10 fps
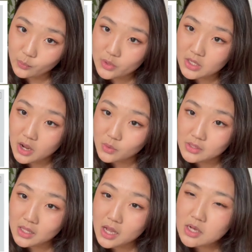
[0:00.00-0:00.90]
which I was
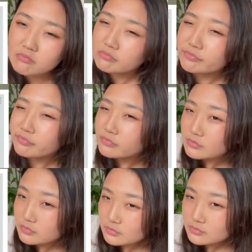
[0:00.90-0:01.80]
like,
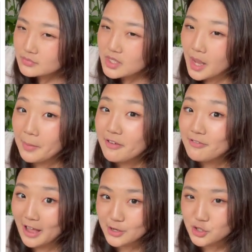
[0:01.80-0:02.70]
am I
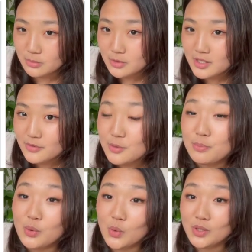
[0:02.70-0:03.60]
fashionable enough to
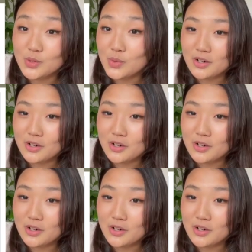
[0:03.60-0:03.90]
pull this one